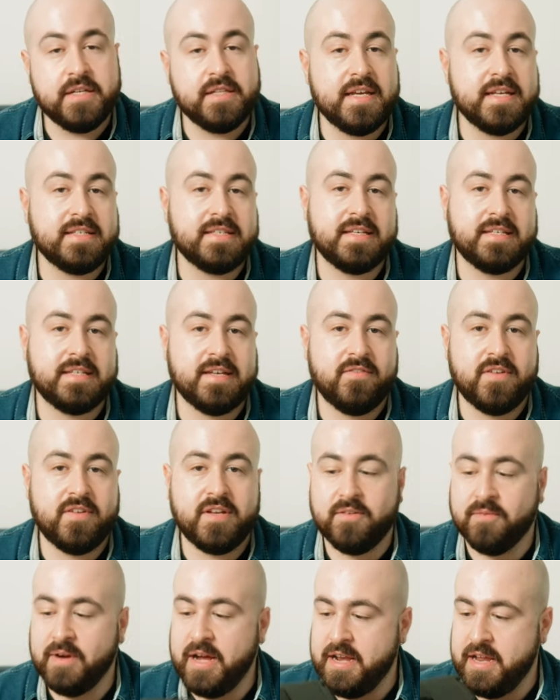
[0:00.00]
the
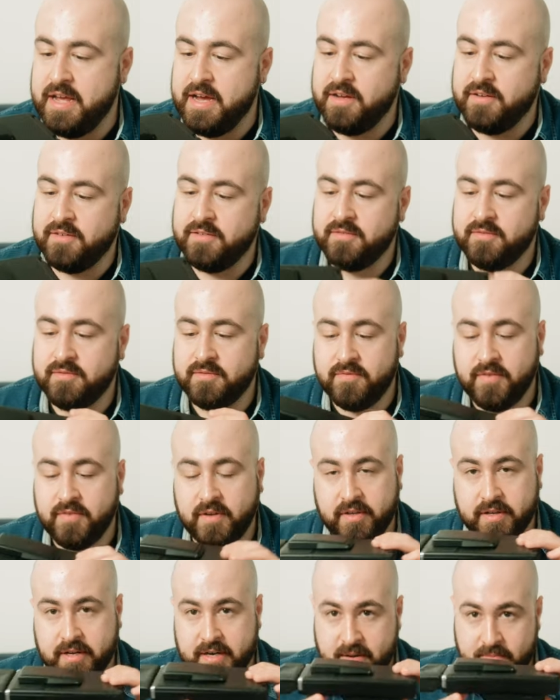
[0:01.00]
SX70 right now,
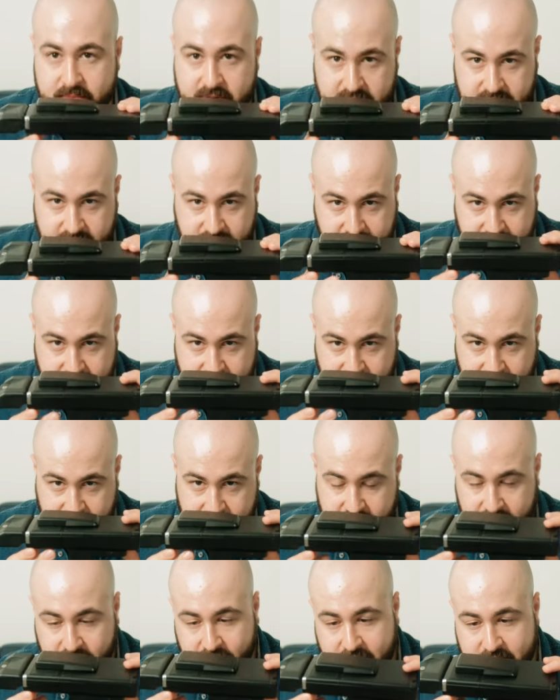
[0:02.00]
folded up in its folded up
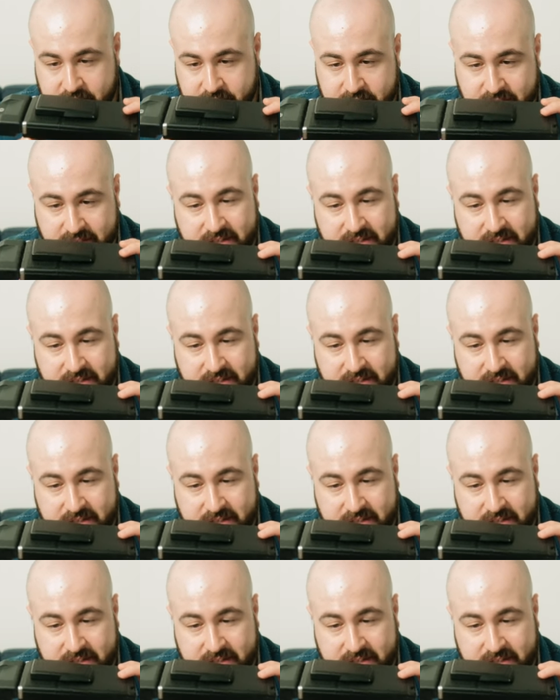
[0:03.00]
configuration,